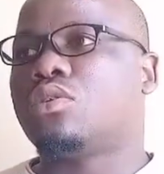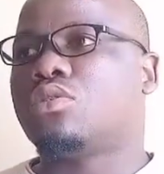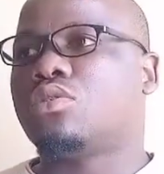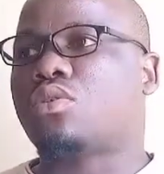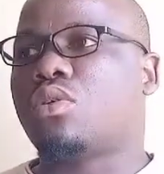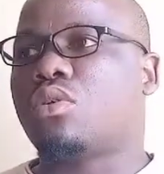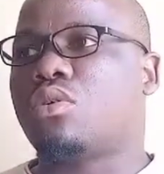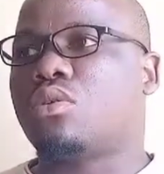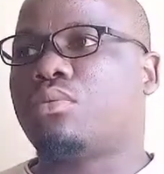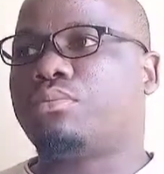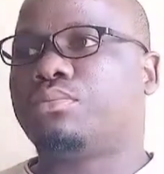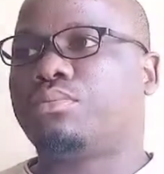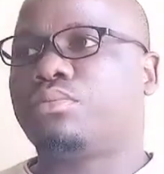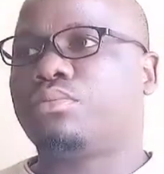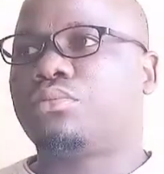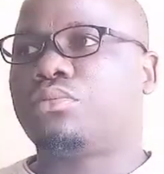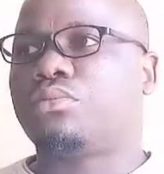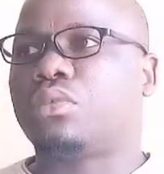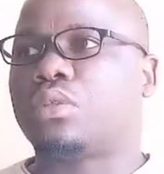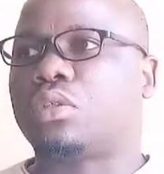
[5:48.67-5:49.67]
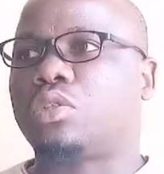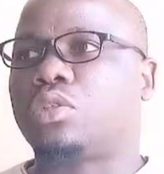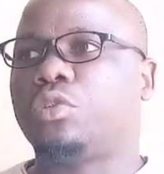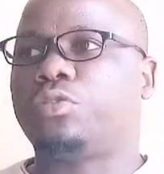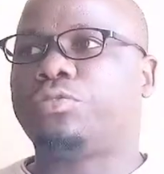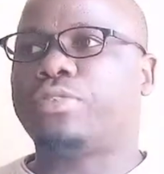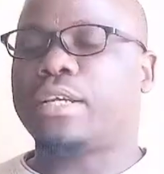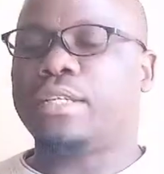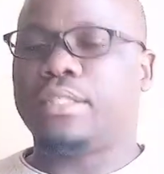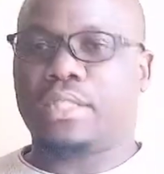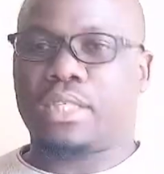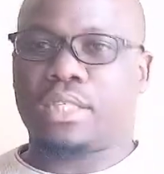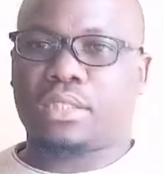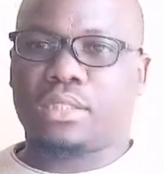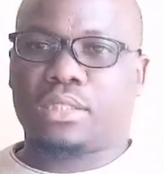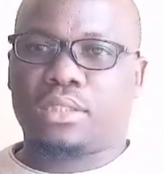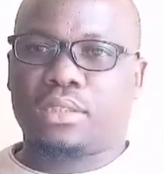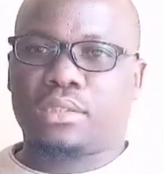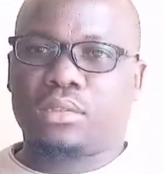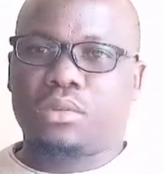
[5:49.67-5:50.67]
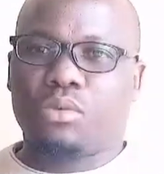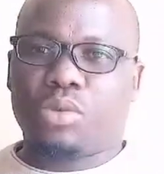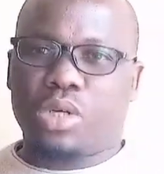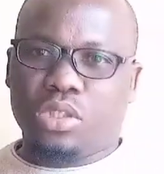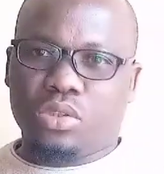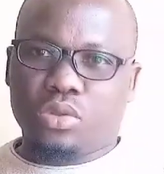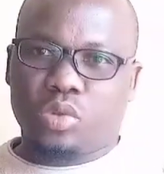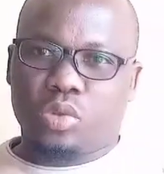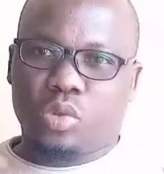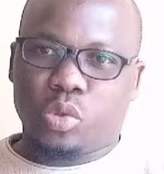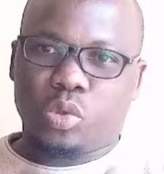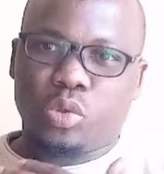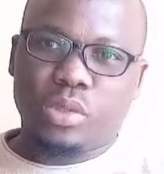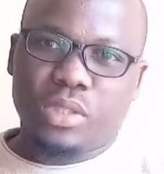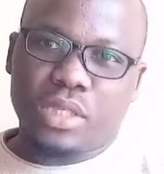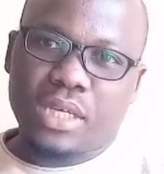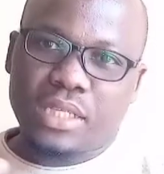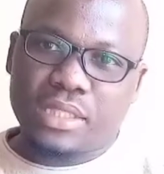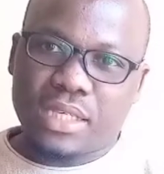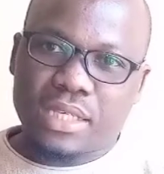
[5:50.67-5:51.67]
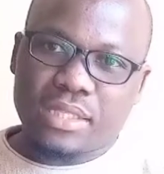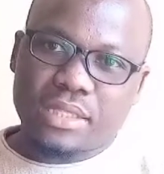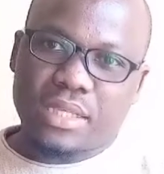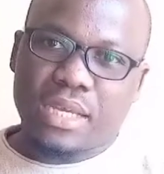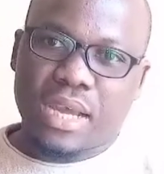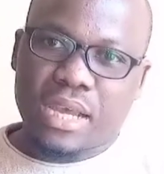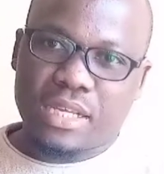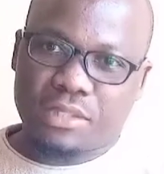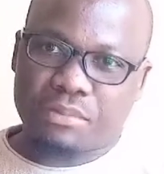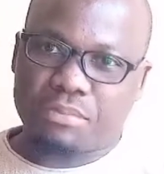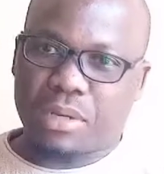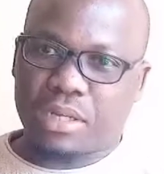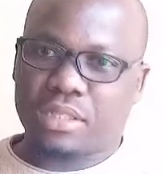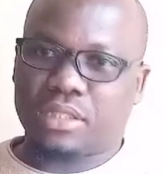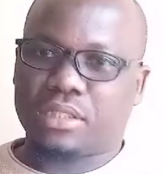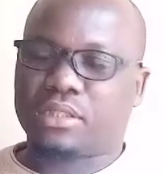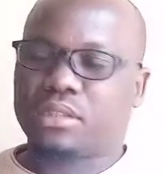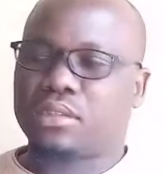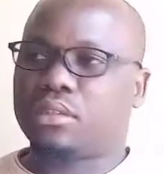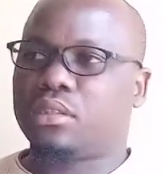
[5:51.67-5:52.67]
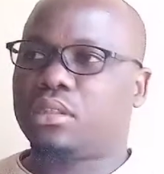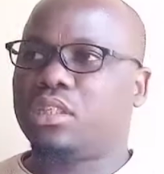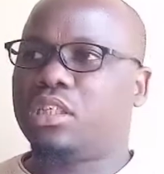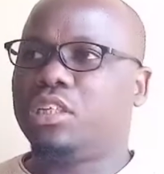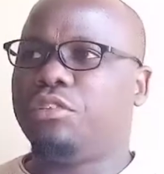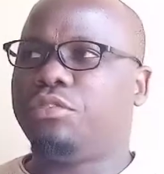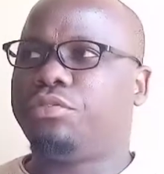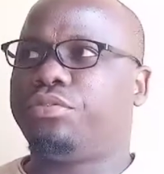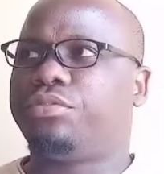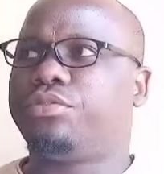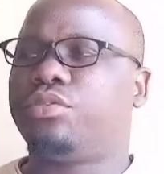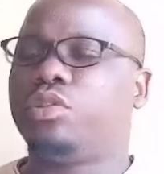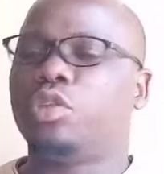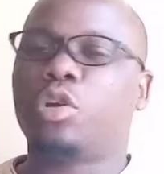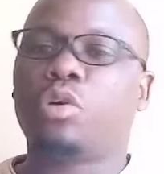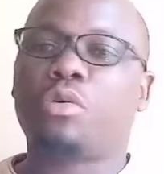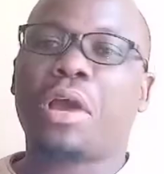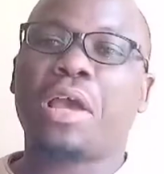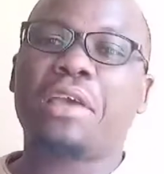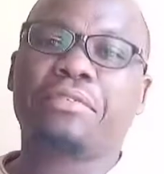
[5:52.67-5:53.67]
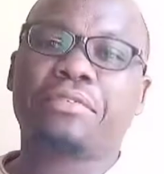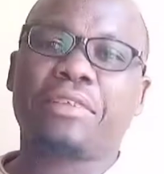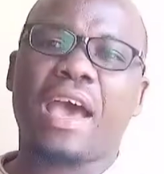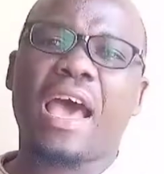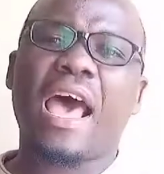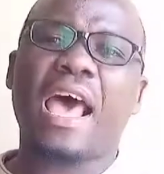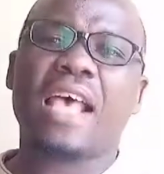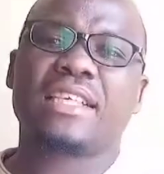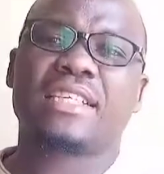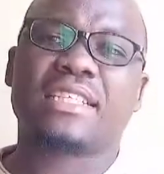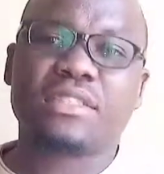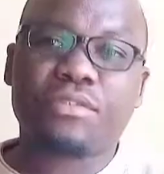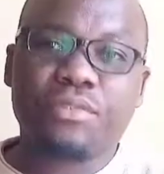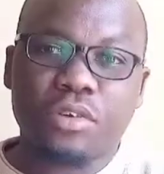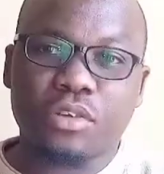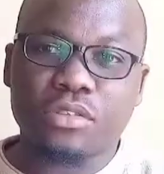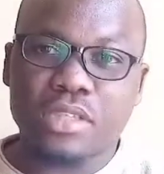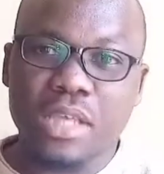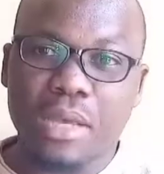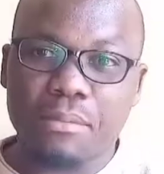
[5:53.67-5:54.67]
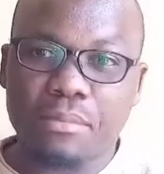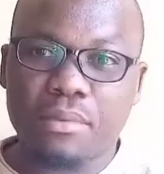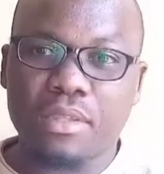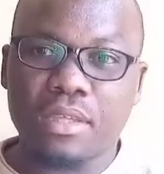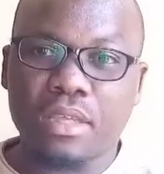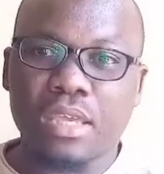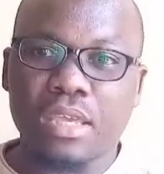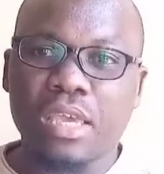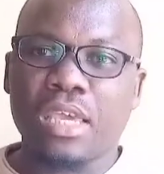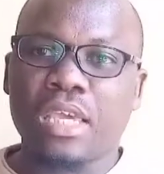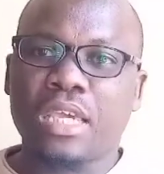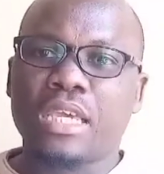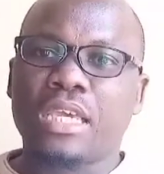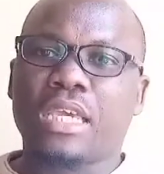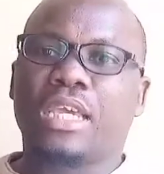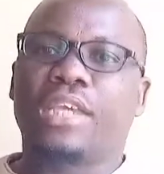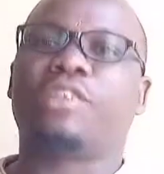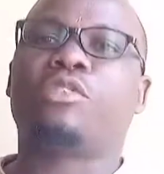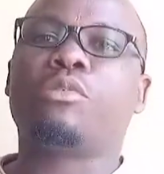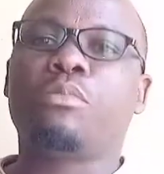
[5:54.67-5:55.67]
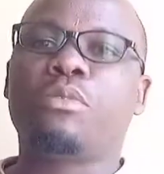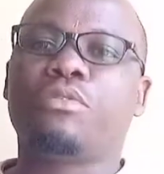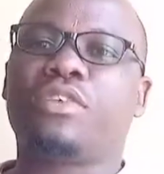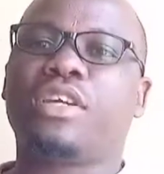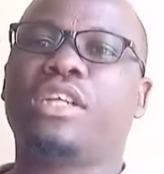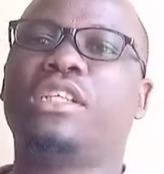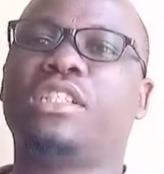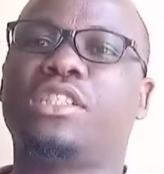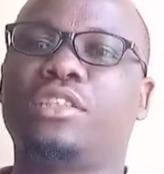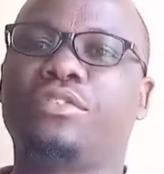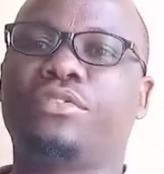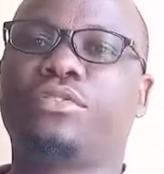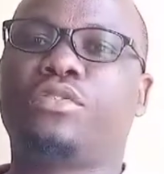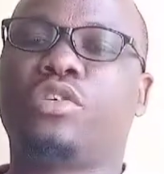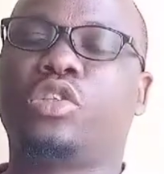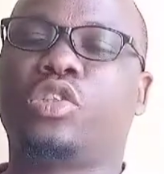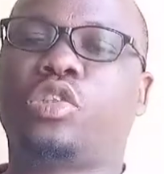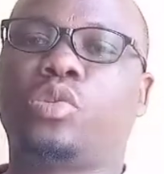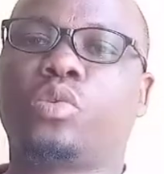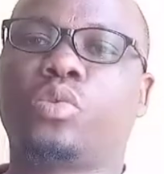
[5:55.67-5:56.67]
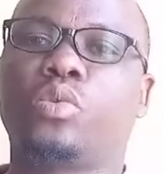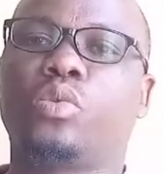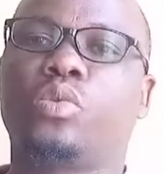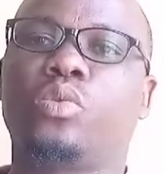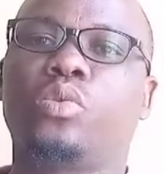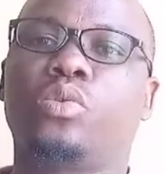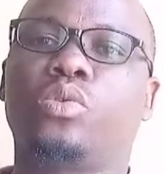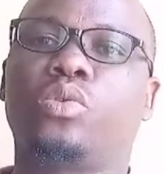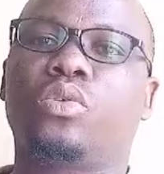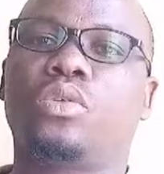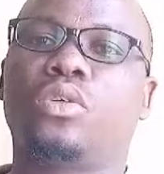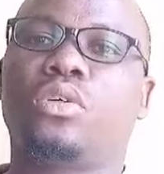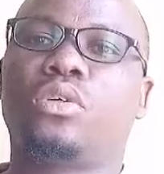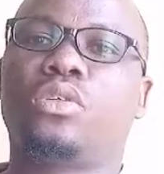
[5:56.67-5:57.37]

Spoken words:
So you find that when you do that as a husband, if your wife asks for something, it will be very difficult to